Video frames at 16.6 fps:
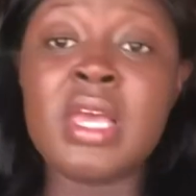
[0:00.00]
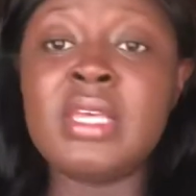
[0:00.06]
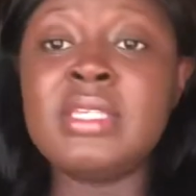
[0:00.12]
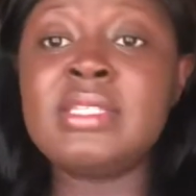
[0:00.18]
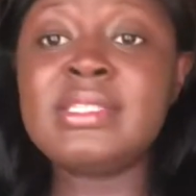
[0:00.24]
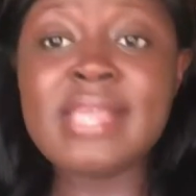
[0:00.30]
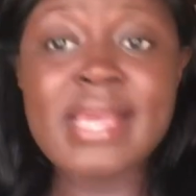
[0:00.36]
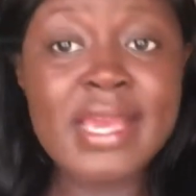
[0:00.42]

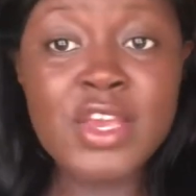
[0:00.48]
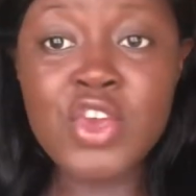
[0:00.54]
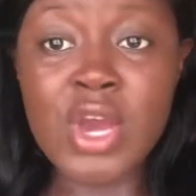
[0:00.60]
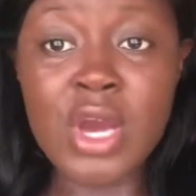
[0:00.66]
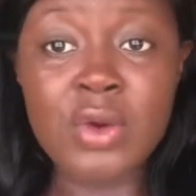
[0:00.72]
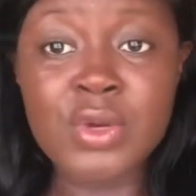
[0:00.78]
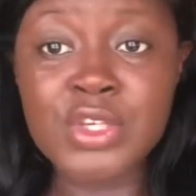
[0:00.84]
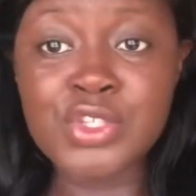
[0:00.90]
say you
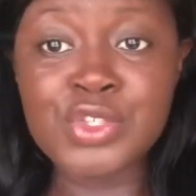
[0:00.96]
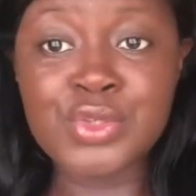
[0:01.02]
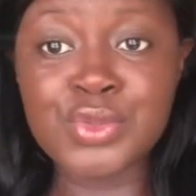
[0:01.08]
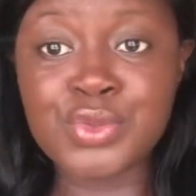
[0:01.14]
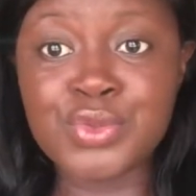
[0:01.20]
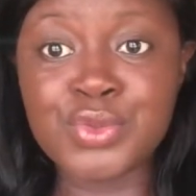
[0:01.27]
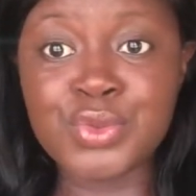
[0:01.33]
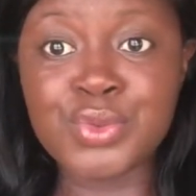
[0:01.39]
are going to
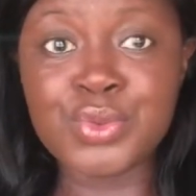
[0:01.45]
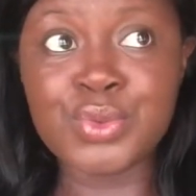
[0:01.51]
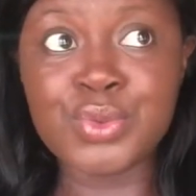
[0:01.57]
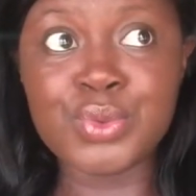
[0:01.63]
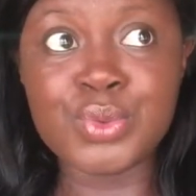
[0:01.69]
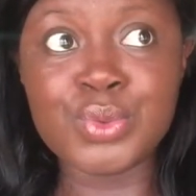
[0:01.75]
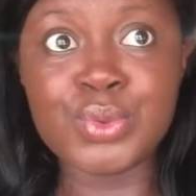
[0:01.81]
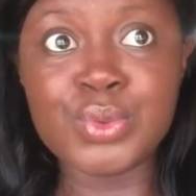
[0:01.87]

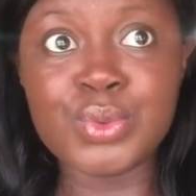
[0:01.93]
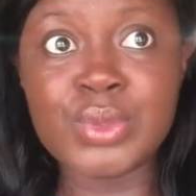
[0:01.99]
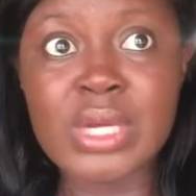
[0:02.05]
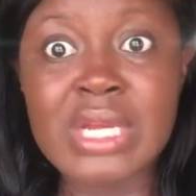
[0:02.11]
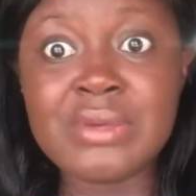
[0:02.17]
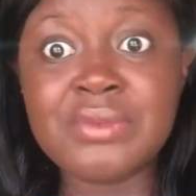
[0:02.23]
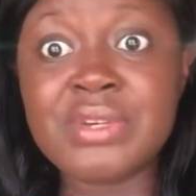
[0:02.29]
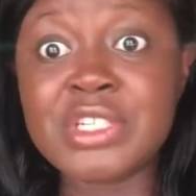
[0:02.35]
do
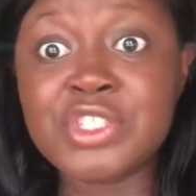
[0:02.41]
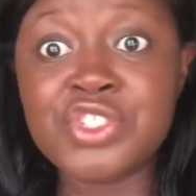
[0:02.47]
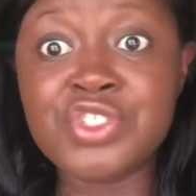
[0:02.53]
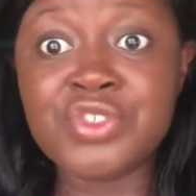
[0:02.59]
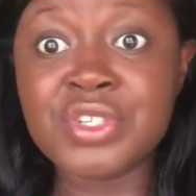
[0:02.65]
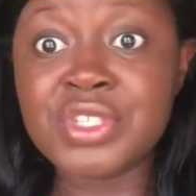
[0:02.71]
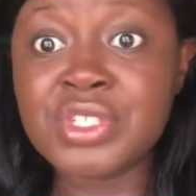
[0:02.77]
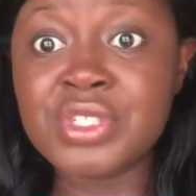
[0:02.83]

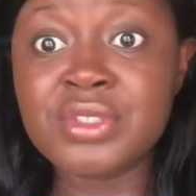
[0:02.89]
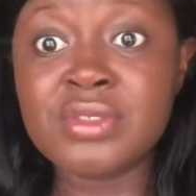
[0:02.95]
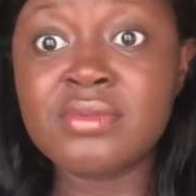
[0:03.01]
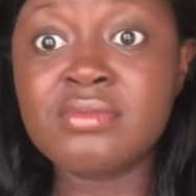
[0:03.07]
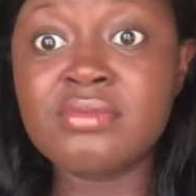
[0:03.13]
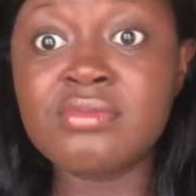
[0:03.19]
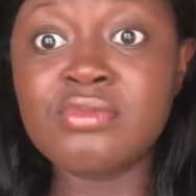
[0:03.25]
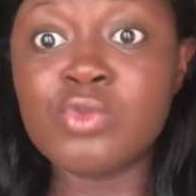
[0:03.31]

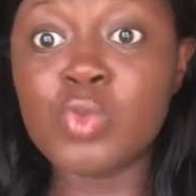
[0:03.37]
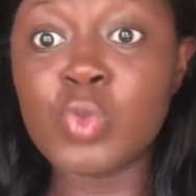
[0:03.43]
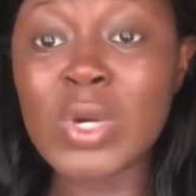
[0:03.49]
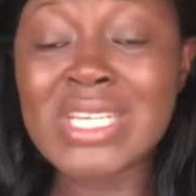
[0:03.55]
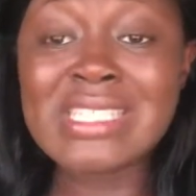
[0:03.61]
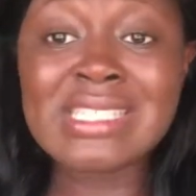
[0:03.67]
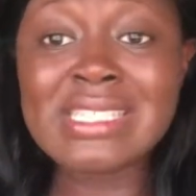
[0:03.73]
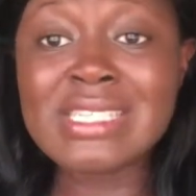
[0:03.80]
registration,
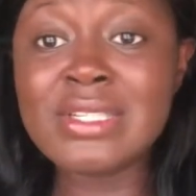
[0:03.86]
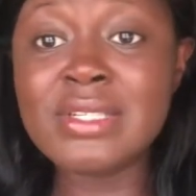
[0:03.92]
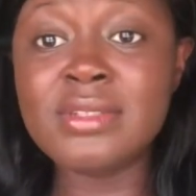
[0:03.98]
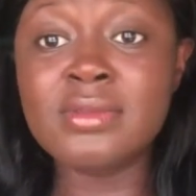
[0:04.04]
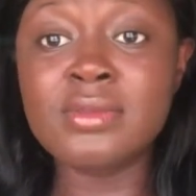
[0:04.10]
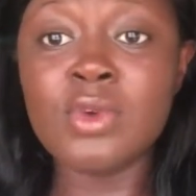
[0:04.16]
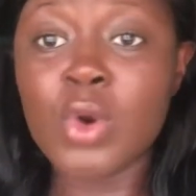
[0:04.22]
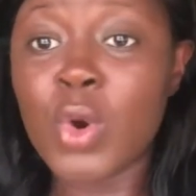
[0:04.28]

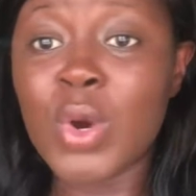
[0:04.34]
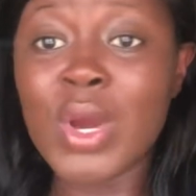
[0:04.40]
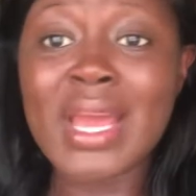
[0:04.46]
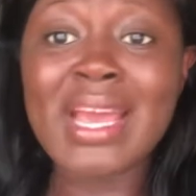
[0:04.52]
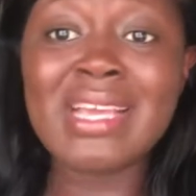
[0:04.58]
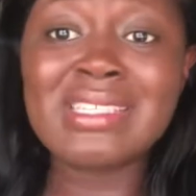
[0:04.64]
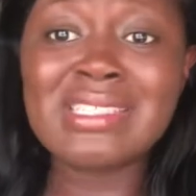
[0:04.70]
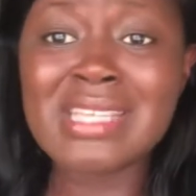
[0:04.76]
WASI or
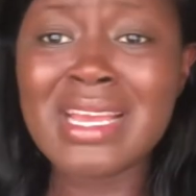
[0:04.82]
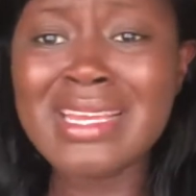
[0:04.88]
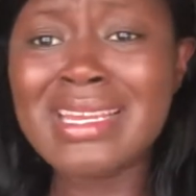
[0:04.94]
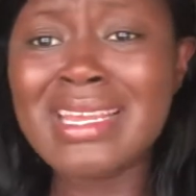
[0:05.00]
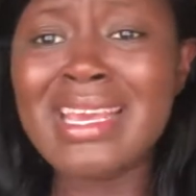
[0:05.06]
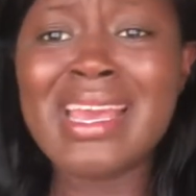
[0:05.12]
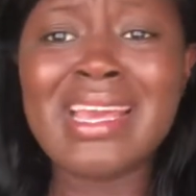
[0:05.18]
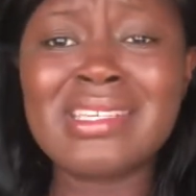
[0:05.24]

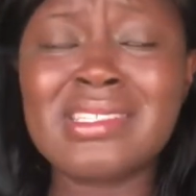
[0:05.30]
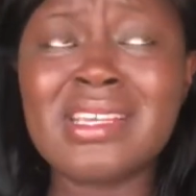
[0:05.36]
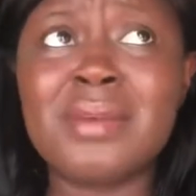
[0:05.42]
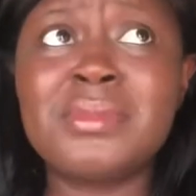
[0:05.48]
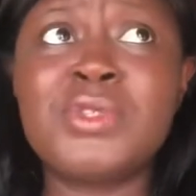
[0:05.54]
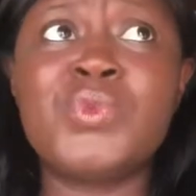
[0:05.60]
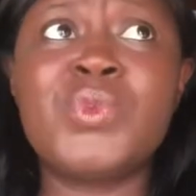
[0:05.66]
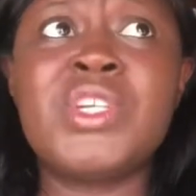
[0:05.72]
any
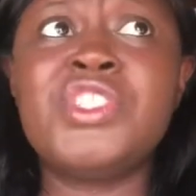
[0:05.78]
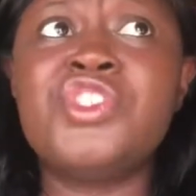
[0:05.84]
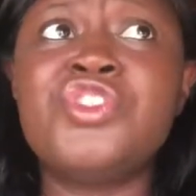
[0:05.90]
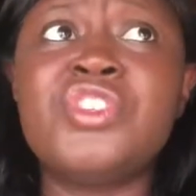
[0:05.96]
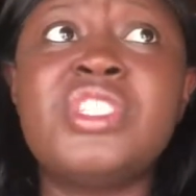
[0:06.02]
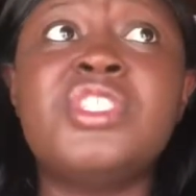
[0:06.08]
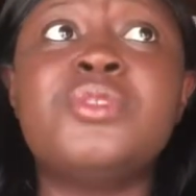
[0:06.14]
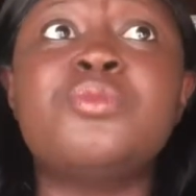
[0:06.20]
exams
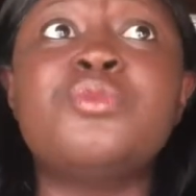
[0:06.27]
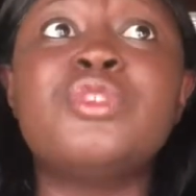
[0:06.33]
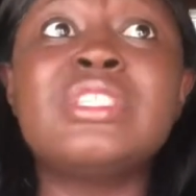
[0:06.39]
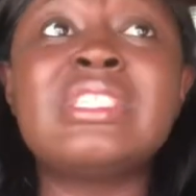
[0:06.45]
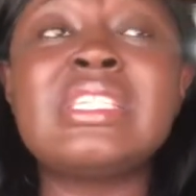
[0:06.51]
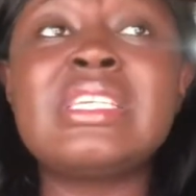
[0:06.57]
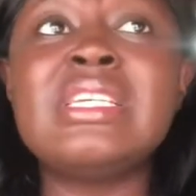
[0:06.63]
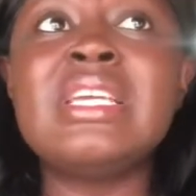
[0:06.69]
registration.
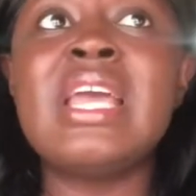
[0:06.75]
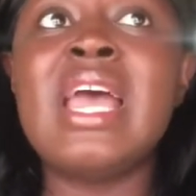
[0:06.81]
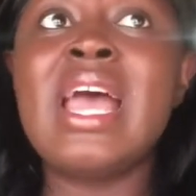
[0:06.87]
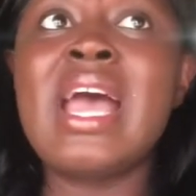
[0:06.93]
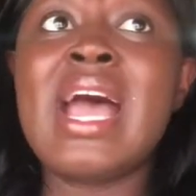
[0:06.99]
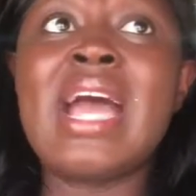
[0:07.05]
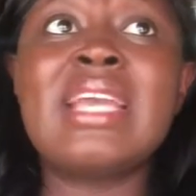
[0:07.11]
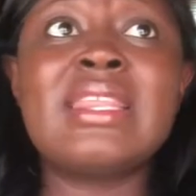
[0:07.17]
Mostly
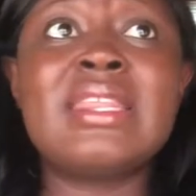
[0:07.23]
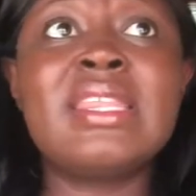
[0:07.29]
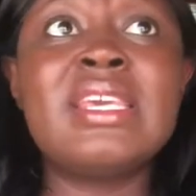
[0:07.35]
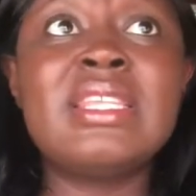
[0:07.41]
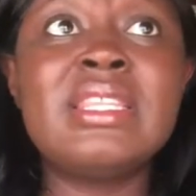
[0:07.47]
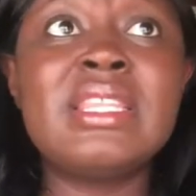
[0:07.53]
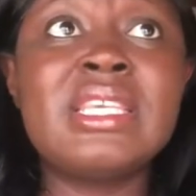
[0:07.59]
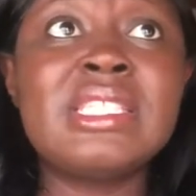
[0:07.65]
I
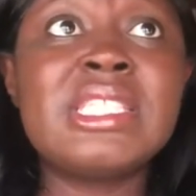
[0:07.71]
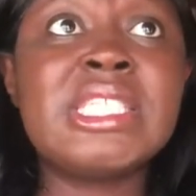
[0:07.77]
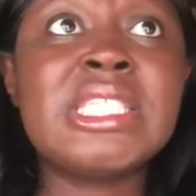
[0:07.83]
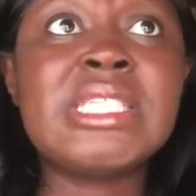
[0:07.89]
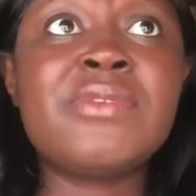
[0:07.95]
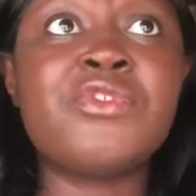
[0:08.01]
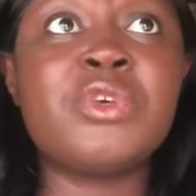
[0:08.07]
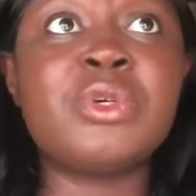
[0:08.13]
think this
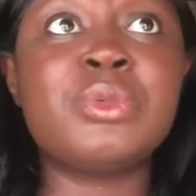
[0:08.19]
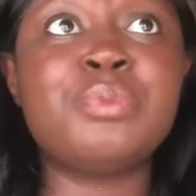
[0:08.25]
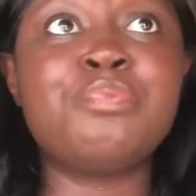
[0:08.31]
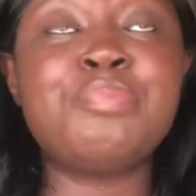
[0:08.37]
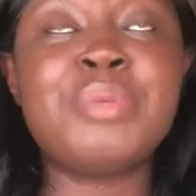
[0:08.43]
is for